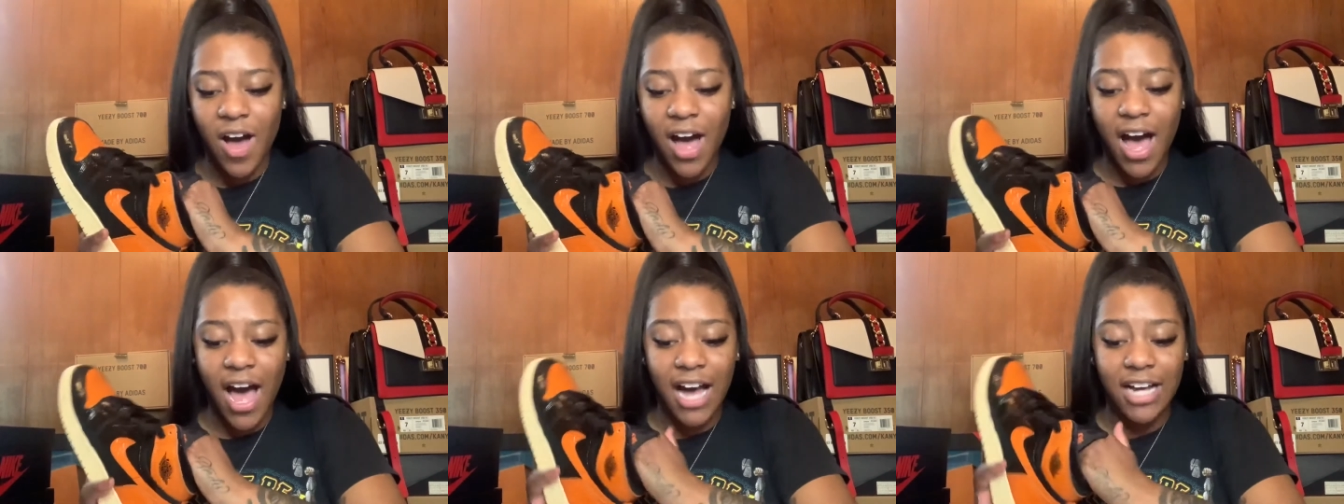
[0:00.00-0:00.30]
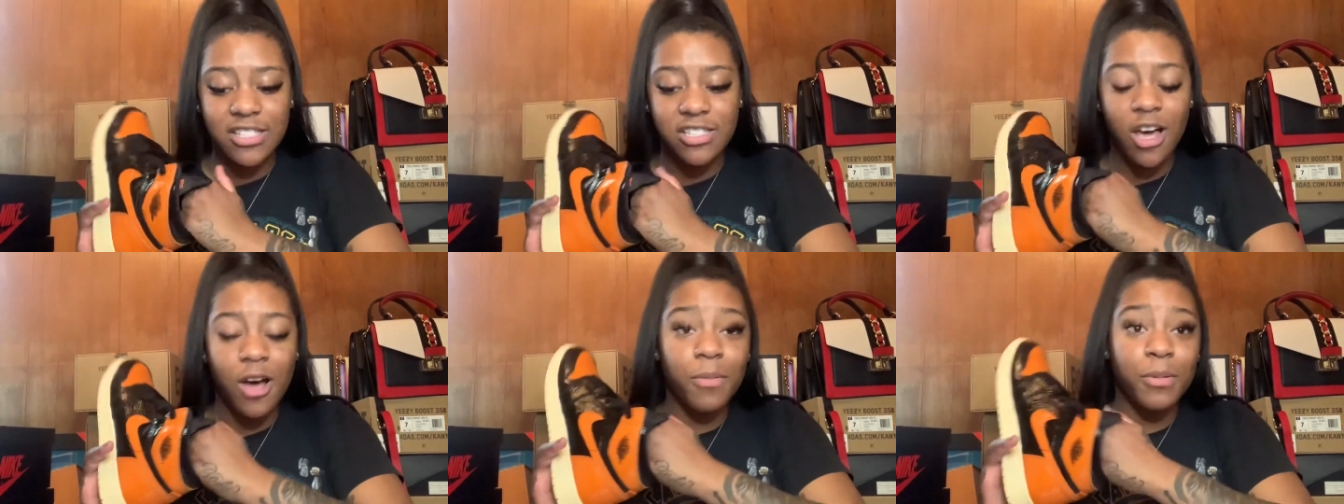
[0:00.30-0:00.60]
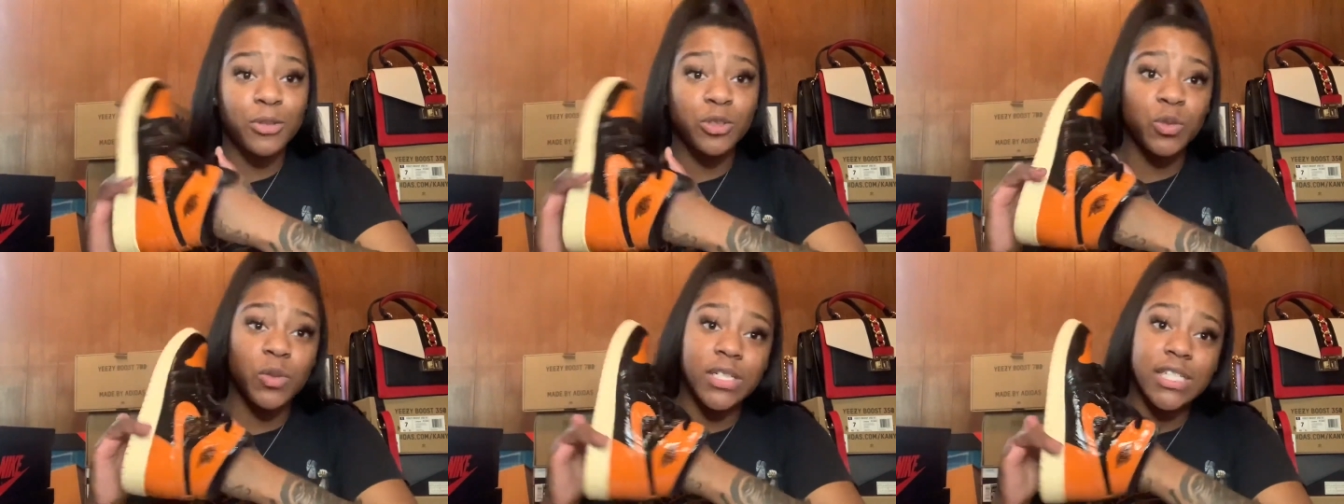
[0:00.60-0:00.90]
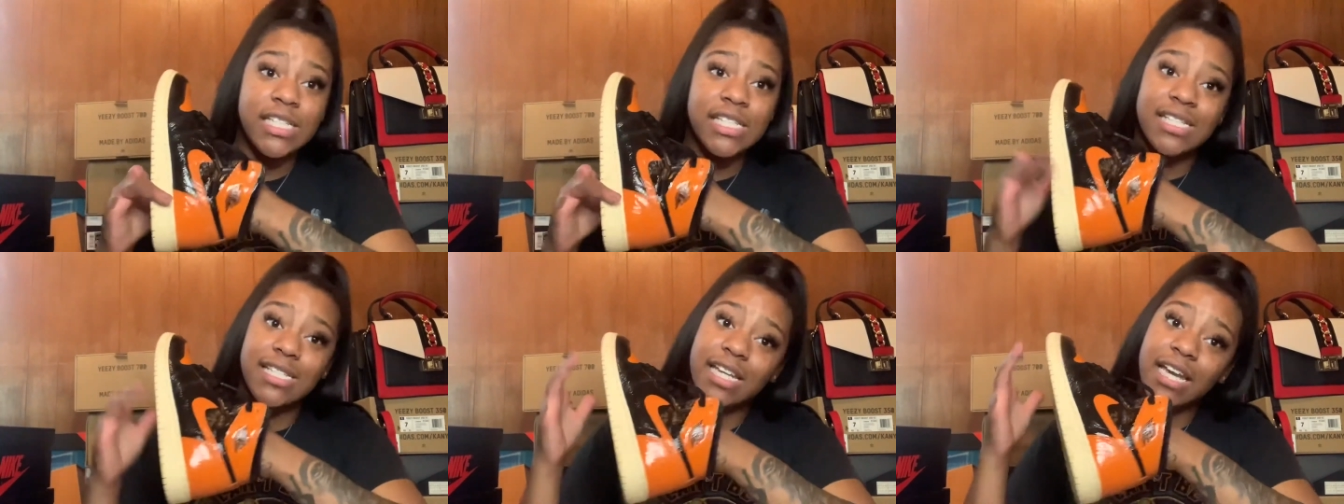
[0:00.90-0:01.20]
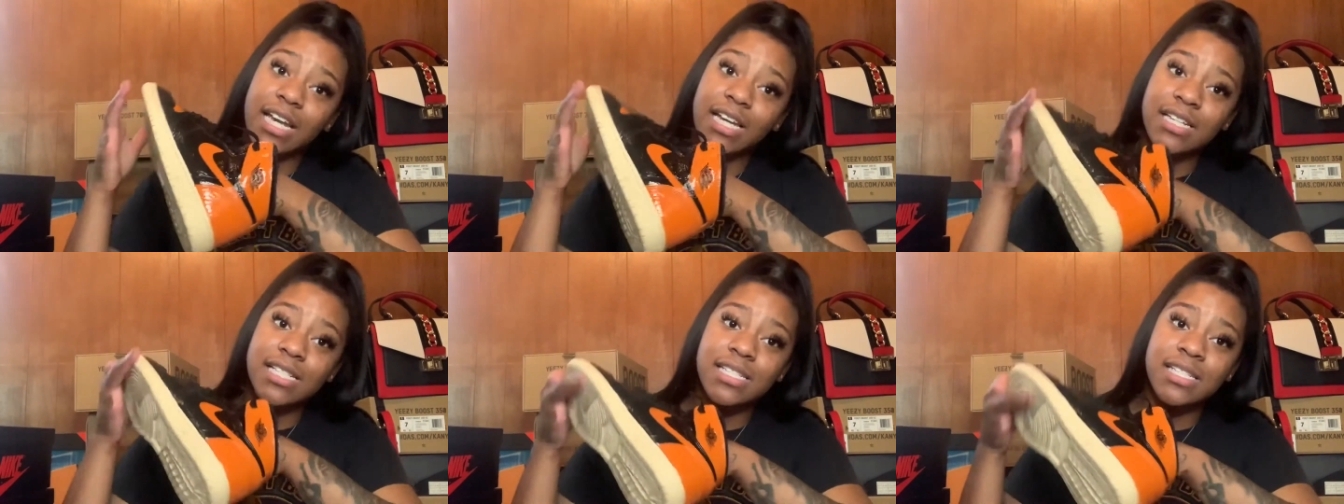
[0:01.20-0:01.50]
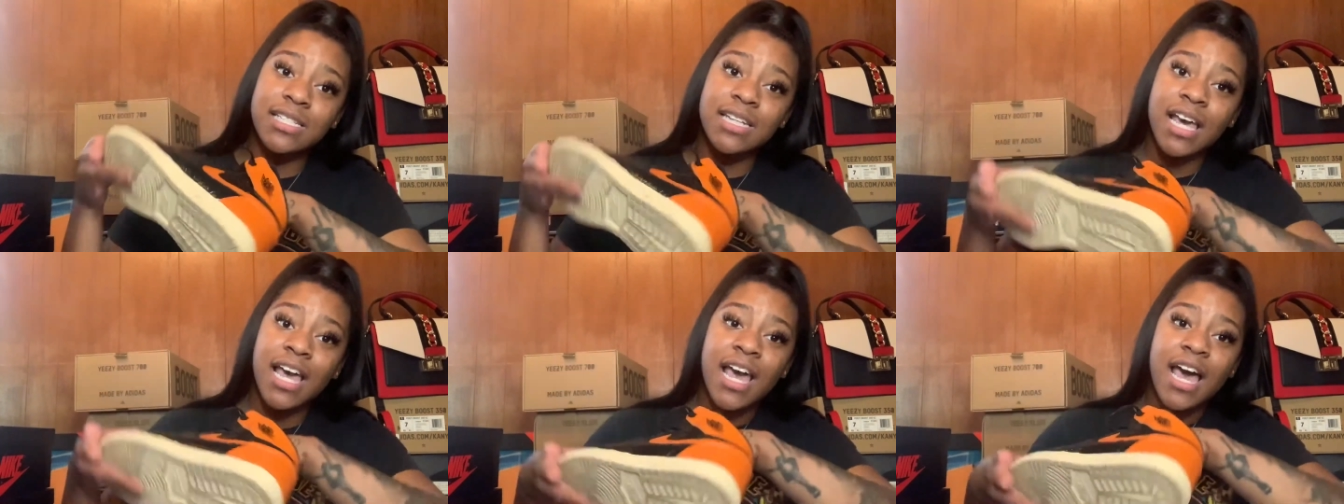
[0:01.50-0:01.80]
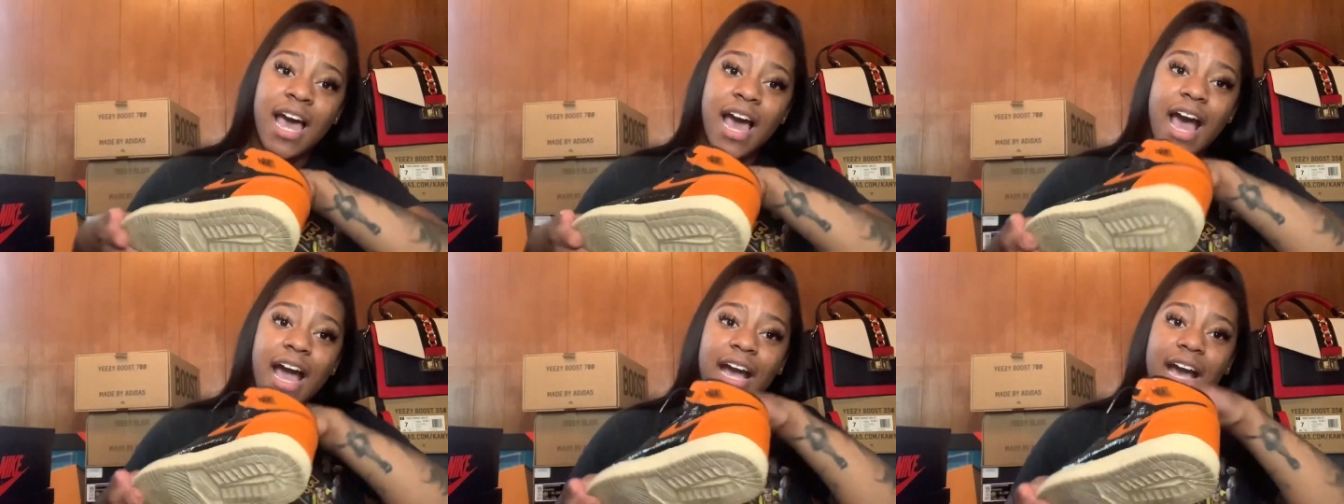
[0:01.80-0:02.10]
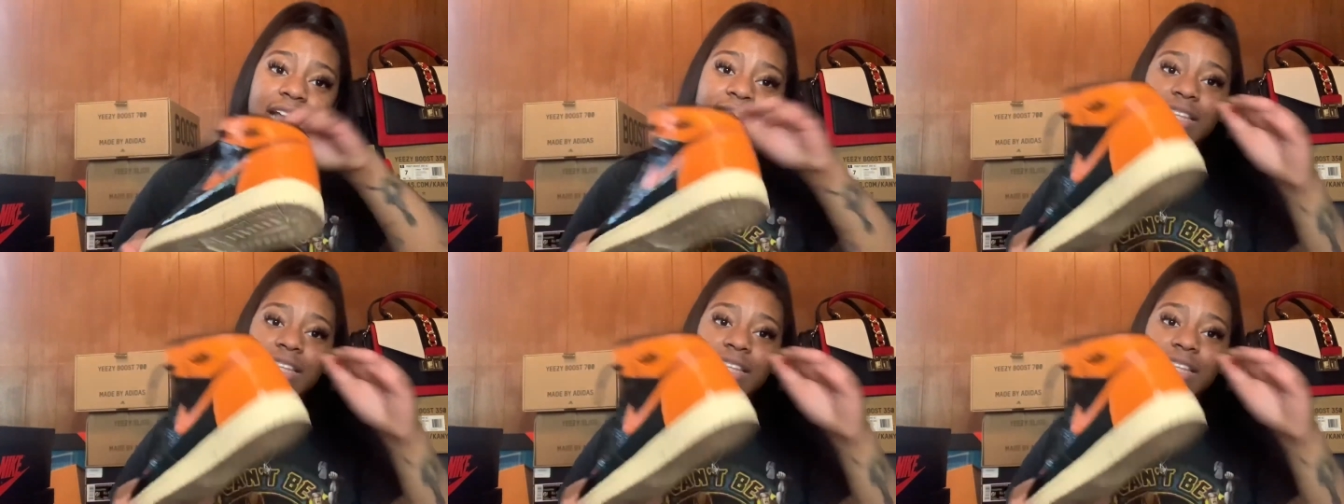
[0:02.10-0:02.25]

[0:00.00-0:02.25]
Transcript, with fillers: October 26th. I got